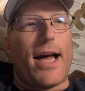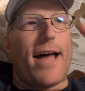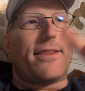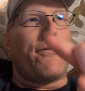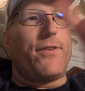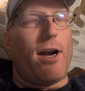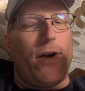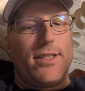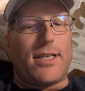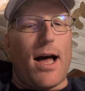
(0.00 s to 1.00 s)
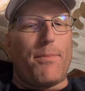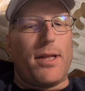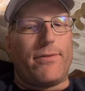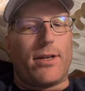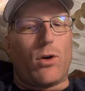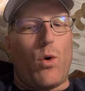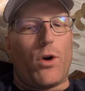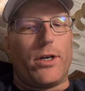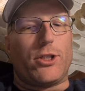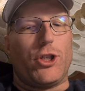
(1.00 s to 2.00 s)
at the very top left
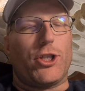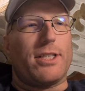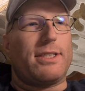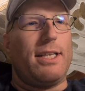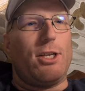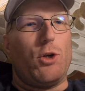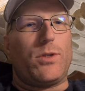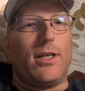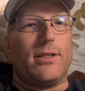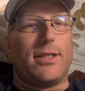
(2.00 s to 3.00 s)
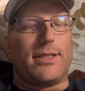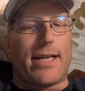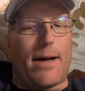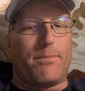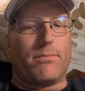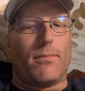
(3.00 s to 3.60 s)
corner, you're going to see the Utilities tab.